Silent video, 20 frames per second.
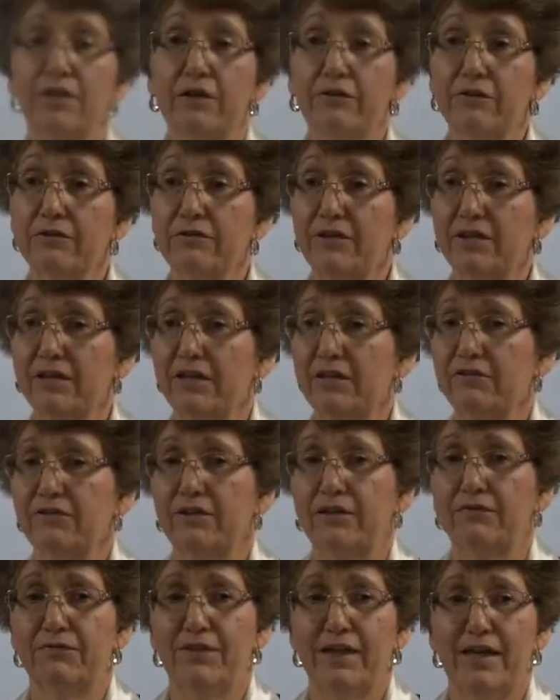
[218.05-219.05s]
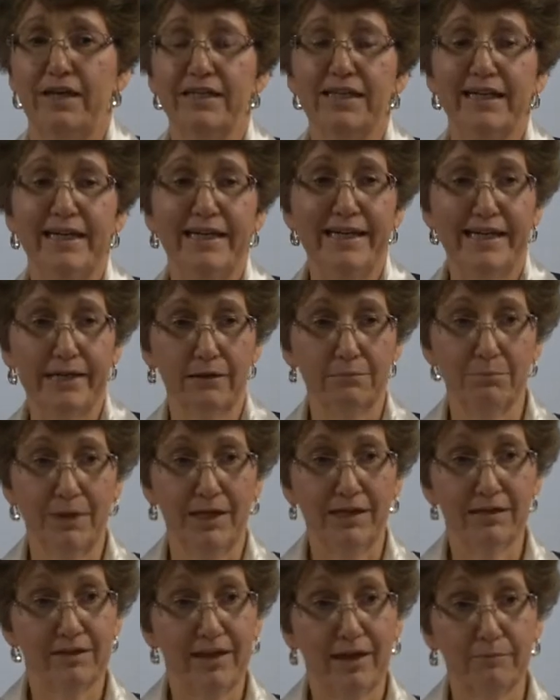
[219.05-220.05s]
The other thing is, if they can't
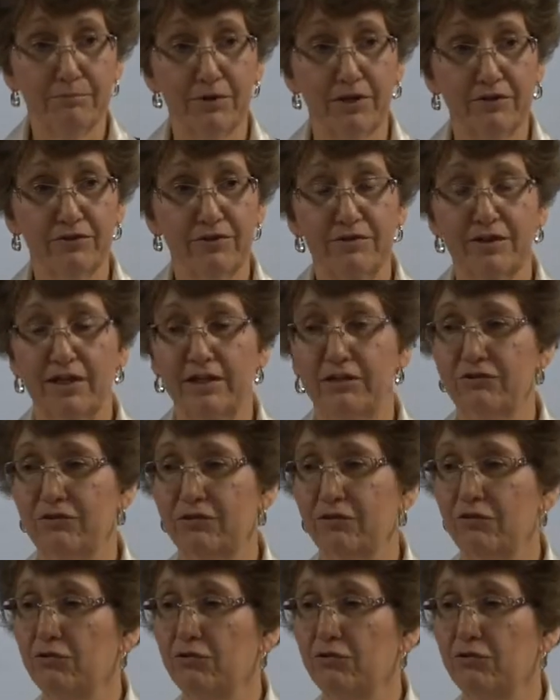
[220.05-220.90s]
make that presentation,